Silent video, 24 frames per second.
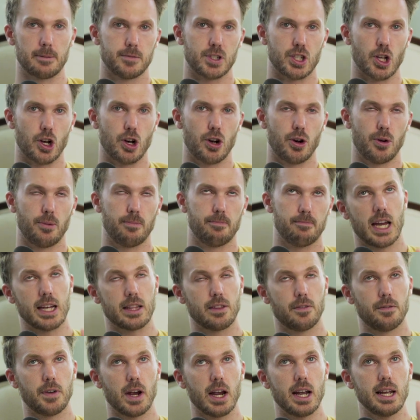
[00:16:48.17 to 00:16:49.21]
So at
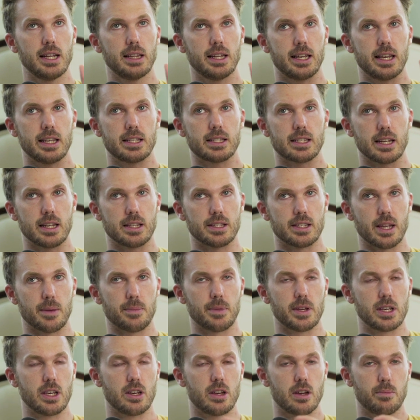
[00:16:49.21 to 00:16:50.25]
the very least, it's
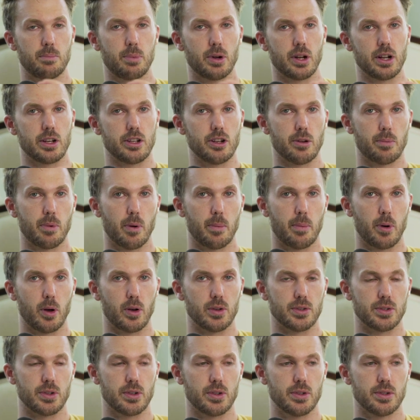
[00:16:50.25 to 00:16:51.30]
something you can put in your
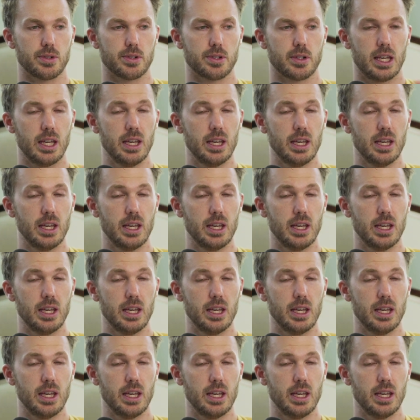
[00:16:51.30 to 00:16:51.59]
proposals.